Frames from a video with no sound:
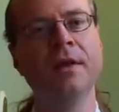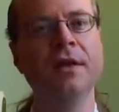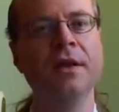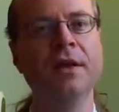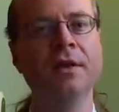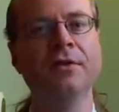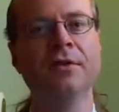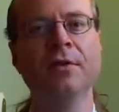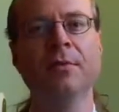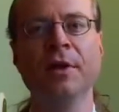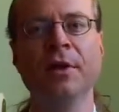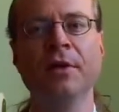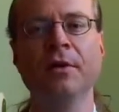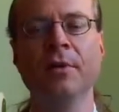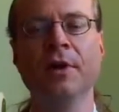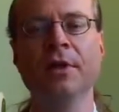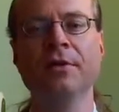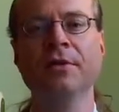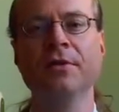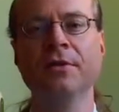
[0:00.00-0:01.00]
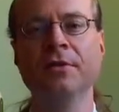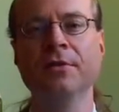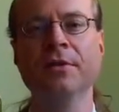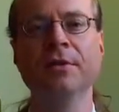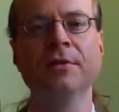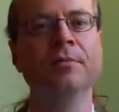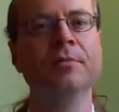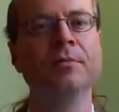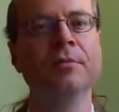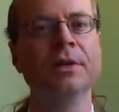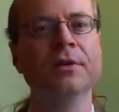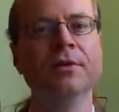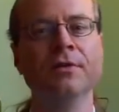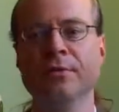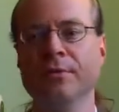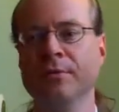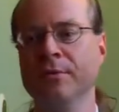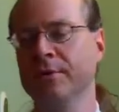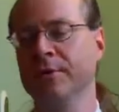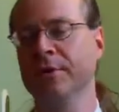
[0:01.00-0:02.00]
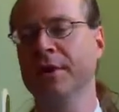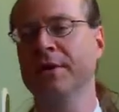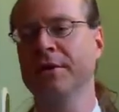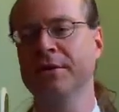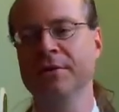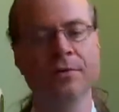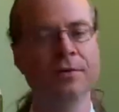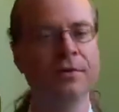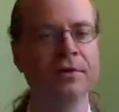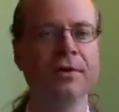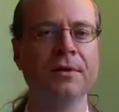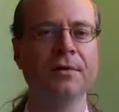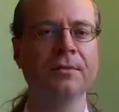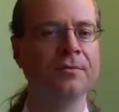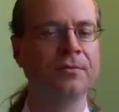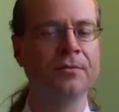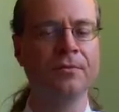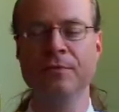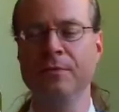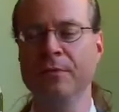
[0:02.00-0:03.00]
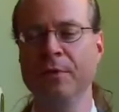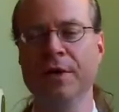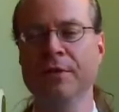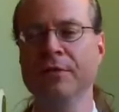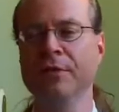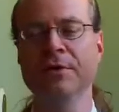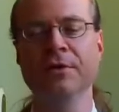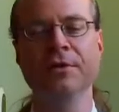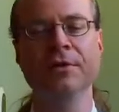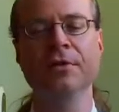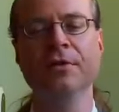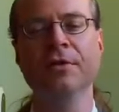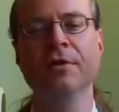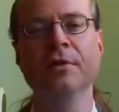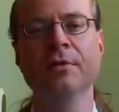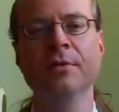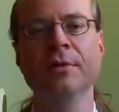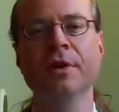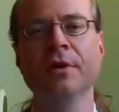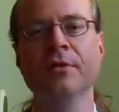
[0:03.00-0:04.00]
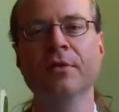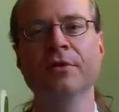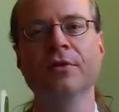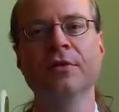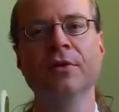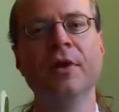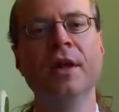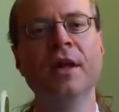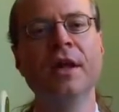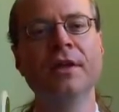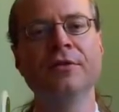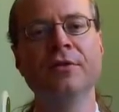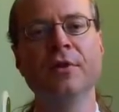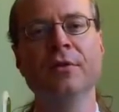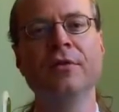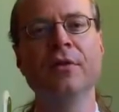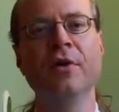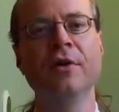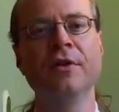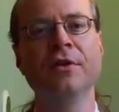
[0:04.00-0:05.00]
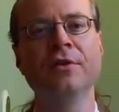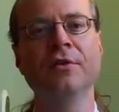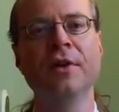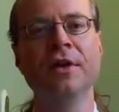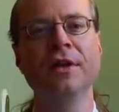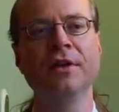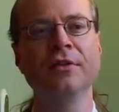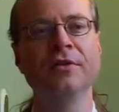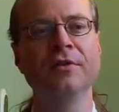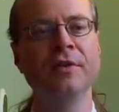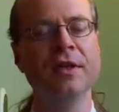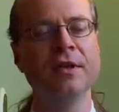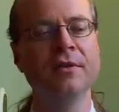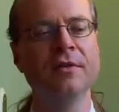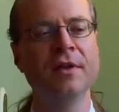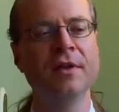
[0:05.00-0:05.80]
here's a better way to do it because we're not ignoring whatever you're ignoring or whatever. So far the trainings